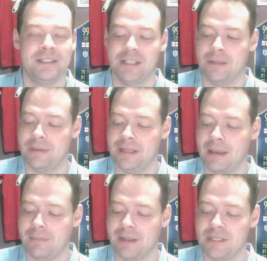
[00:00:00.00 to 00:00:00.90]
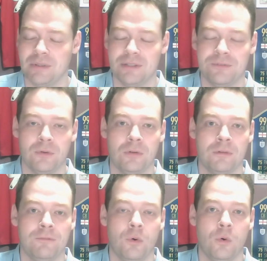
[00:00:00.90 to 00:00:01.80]
going to be coming into its full
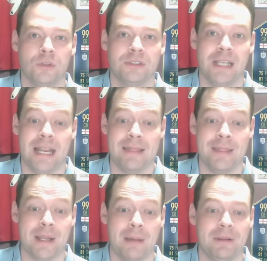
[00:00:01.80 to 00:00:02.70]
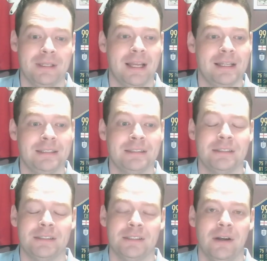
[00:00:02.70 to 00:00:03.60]
force in the coming days.
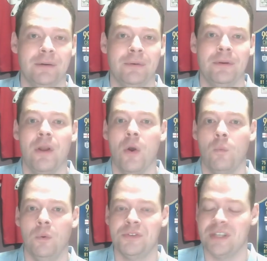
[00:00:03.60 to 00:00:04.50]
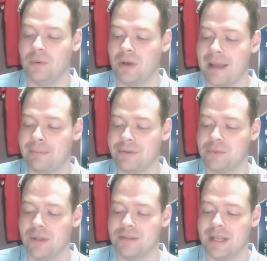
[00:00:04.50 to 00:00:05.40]
So we'll see what happens
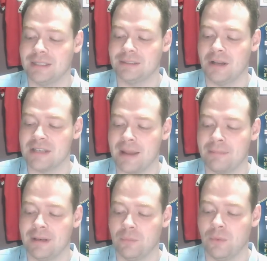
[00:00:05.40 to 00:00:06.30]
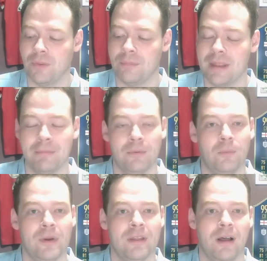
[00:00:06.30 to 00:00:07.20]
once that starts happening. Will the people
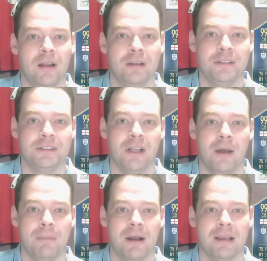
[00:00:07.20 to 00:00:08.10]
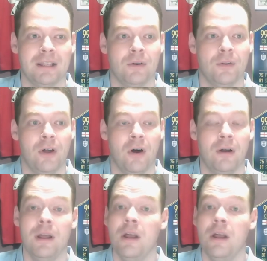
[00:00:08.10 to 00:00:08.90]
with Haaland start buckling or not?